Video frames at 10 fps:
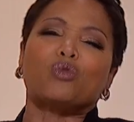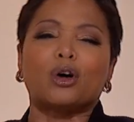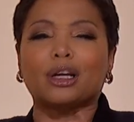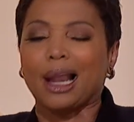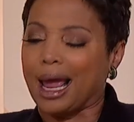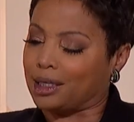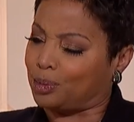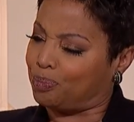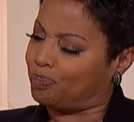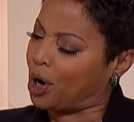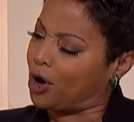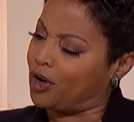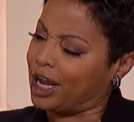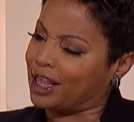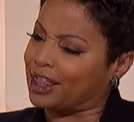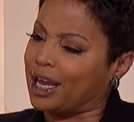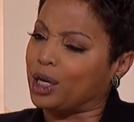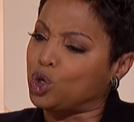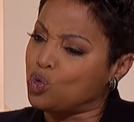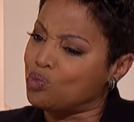one last burning
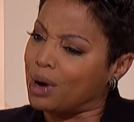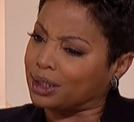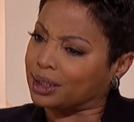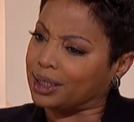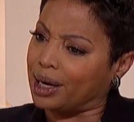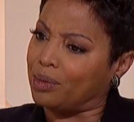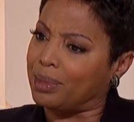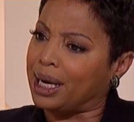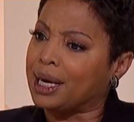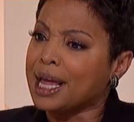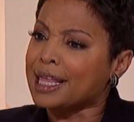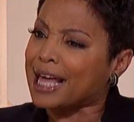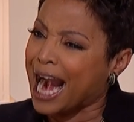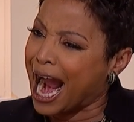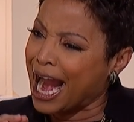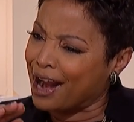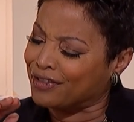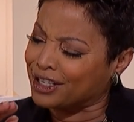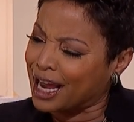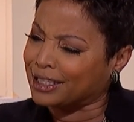thing you must tell me that I have
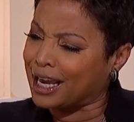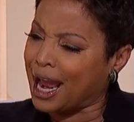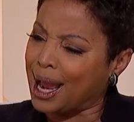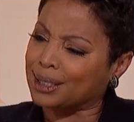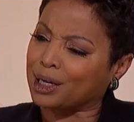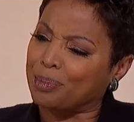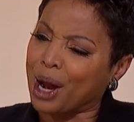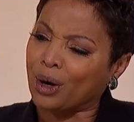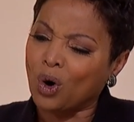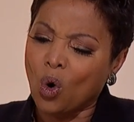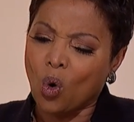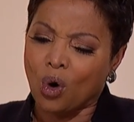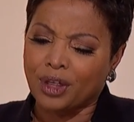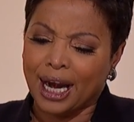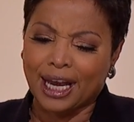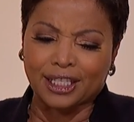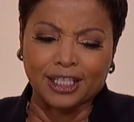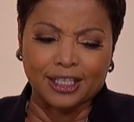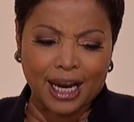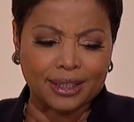yet to ask about or that has
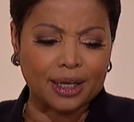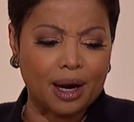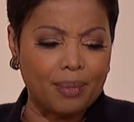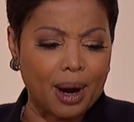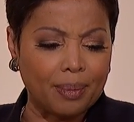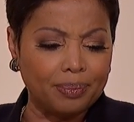yet to come up?